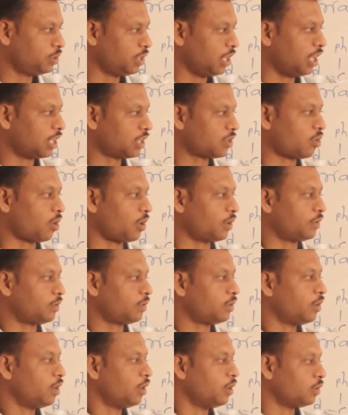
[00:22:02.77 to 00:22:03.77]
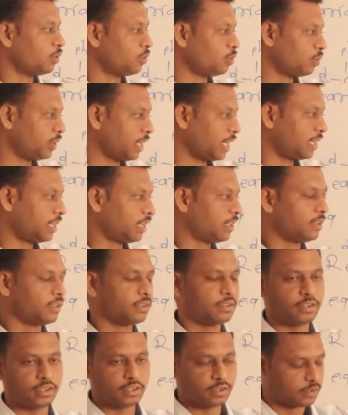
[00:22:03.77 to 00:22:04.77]
electron to
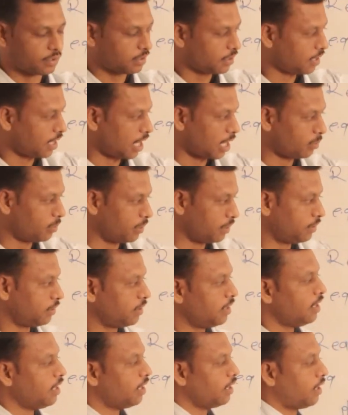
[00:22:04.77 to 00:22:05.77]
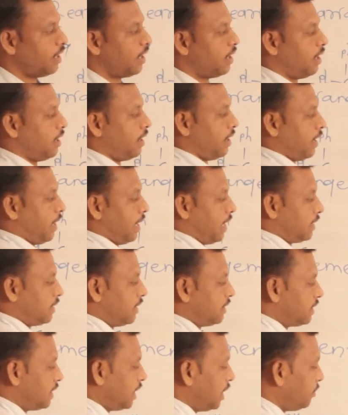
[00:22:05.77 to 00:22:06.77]
that carbon. At
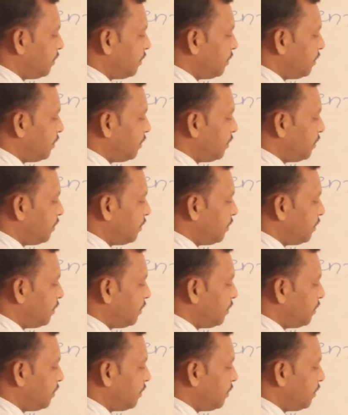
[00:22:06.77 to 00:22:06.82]
the same